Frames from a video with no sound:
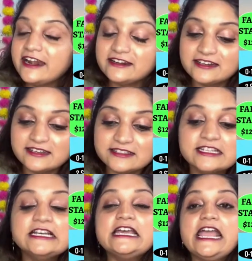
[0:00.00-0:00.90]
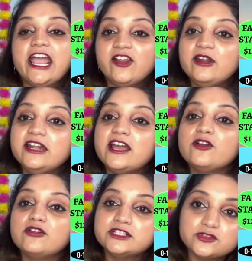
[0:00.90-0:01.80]
and Saturdays. Air
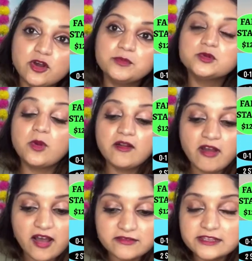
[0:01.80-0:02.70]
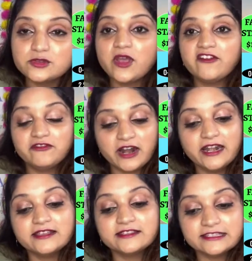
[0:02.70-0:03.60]
India non-stop 12 hours, you have
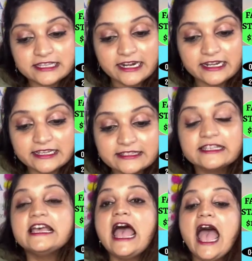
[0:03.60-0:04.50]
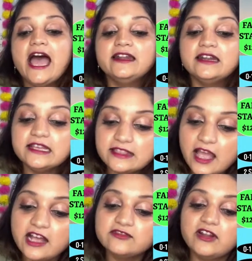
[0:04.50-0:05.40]
Fridays and Sundays. And
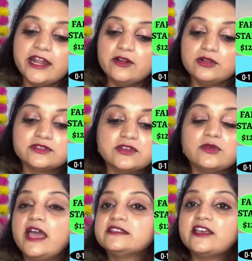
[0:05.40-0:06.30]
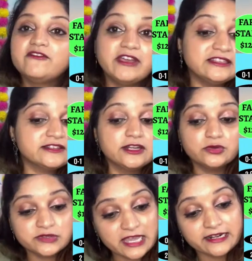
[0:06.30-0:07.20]
Etihad flight also, you guys have
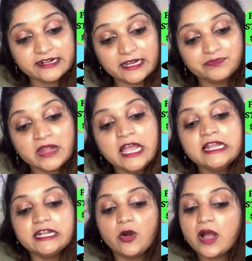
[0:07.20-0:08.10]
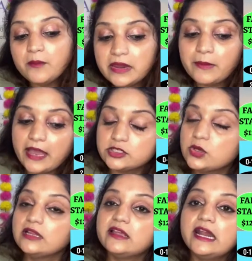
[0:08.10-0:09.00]
Wednesday to Saturday. Now coming back
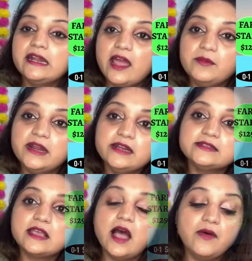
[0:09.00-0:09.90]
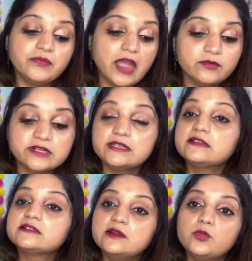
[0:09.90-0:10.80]
to Qatar and Emirates, I would
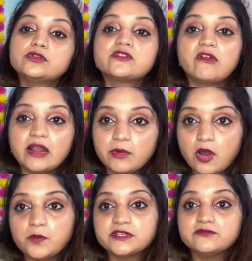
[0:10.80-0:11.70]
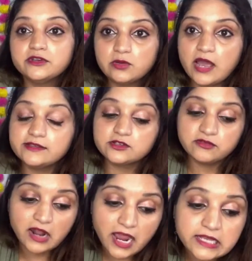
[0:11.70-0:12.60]
say still most reliable option for you guys
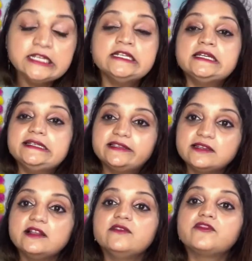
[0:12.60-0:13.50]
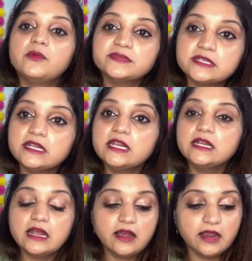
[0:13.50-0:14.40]
to fly. Still from
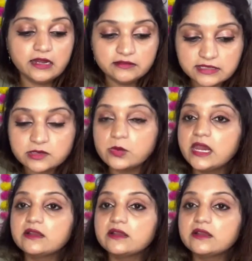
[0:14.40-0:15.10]
Sydney in this